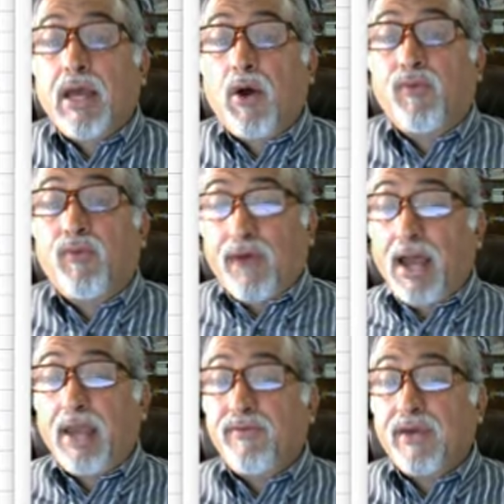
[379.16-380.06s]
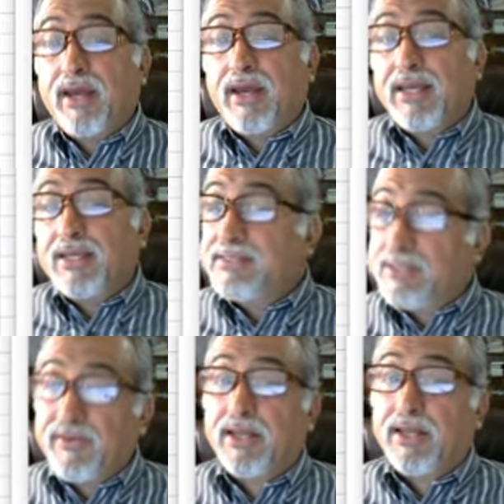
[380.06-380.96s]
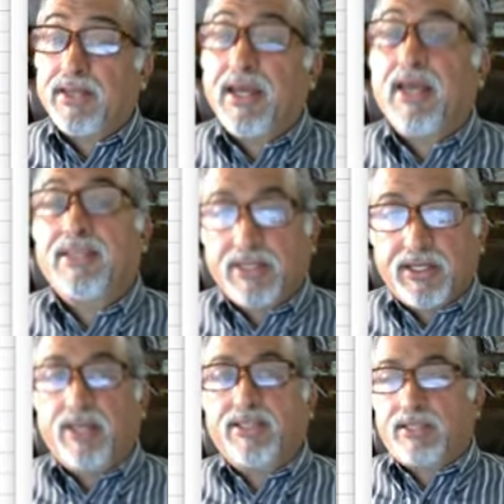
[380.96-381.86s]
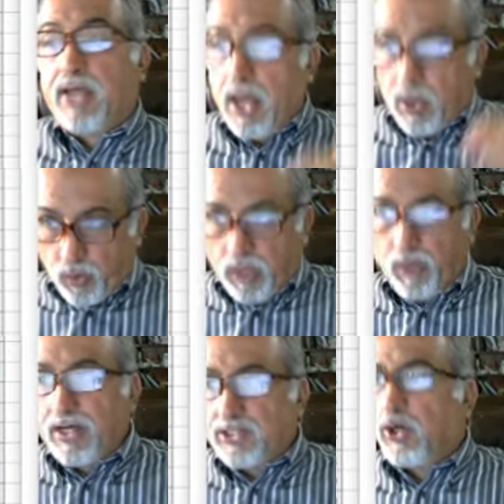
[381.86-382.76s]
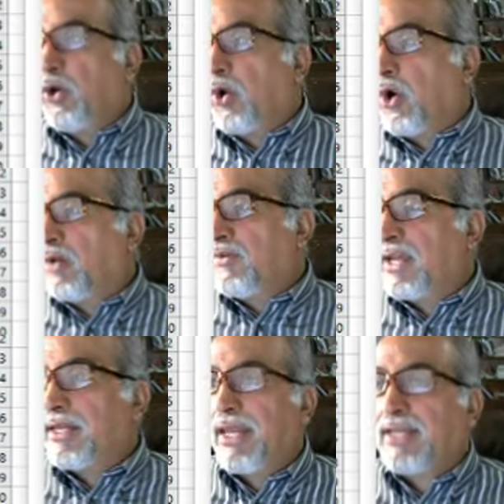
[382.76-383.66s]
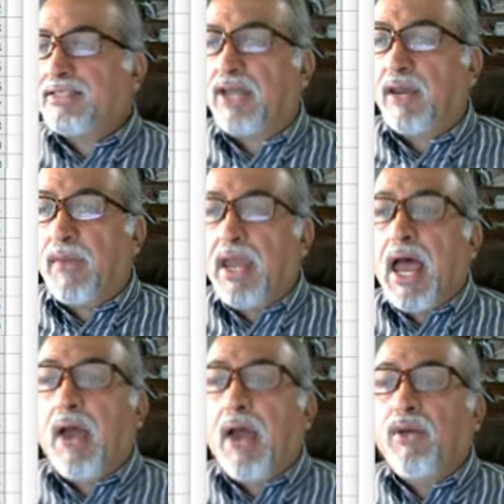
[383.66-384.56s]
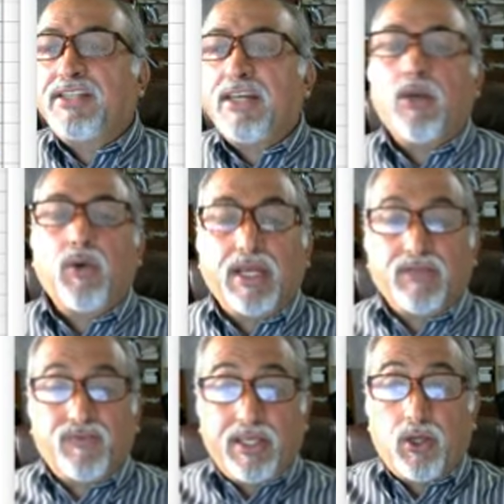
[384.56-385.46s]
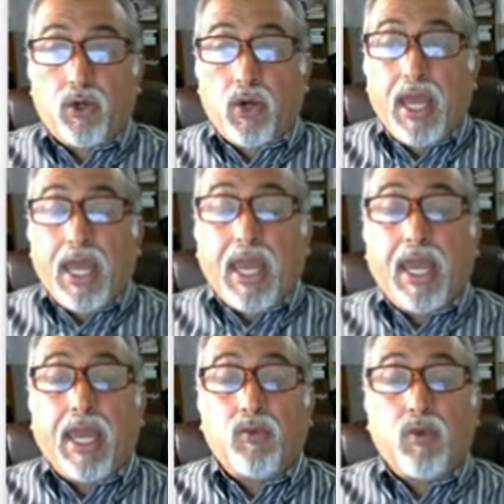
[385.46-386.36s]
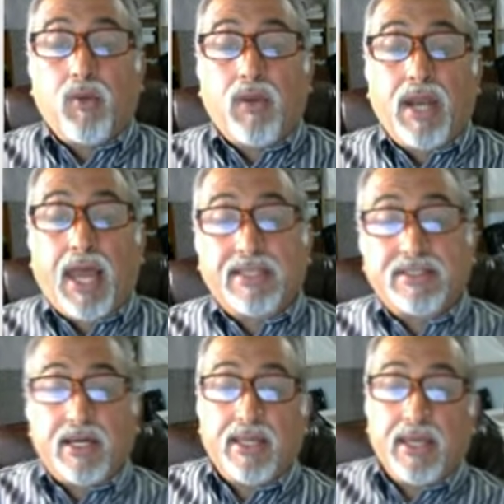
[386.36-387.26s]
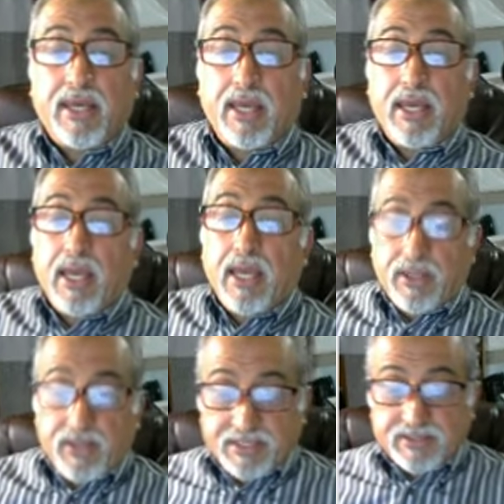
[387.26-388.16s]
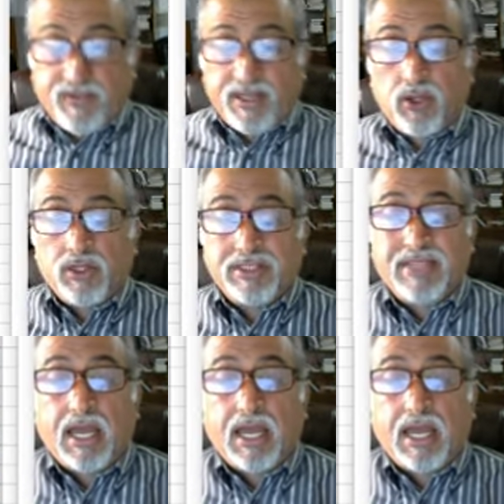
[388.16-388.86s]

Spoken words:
5 is different, etc., etc. We will show you all of that next time. I will see you next video, and we will answer this video's